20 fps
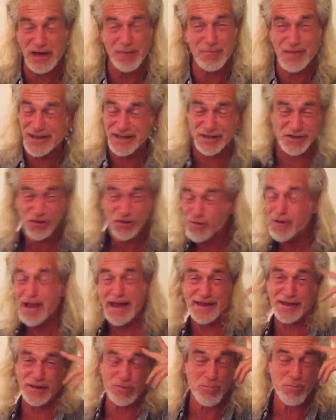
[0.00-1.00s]
I'm like, you're
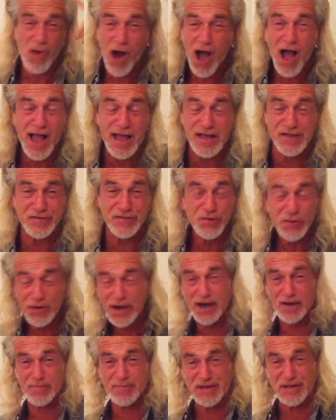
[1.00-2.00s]
out of your mind. You
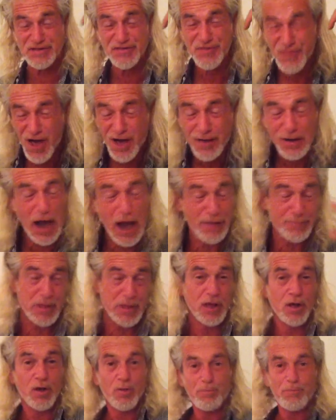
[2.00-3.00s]
gotta be nuts.
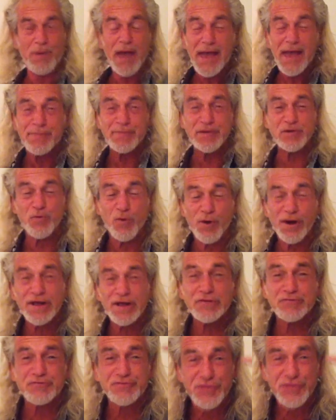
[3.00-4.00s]
Baby, what
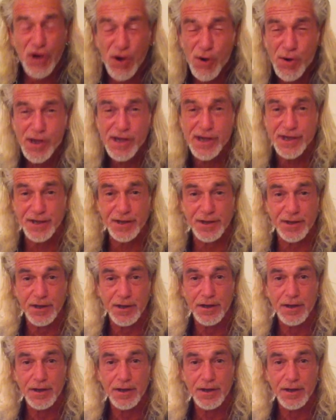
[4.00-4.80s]
are you doing?